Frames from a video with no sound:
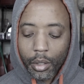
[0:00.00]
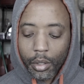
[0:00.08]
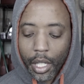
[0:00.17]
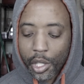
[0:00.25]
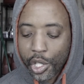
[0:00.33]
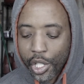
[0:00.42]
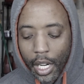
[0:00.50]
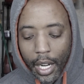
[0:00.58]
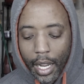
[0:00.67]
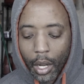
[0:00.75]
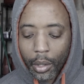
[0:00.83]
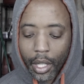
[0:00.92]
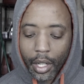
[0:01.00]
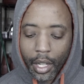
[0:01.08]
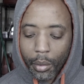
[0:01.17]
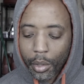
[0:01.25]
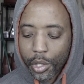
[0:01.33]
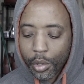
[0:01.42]
get shot out, get
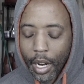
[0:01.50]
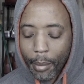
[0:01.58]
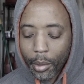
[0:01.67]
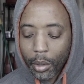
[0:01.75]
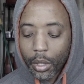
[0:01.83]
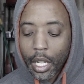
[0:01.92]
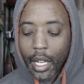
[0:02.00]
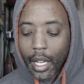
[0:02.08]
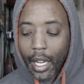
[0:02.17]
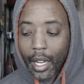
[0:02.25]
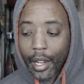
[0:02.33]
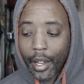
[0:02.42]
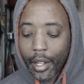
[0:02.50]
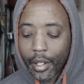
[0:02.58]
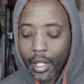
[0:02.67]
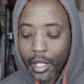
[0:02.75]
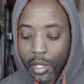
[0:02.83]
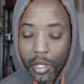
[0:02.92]
hit with shrapnel, and
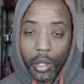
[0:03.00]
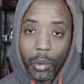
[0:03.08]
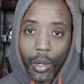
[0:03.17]
it still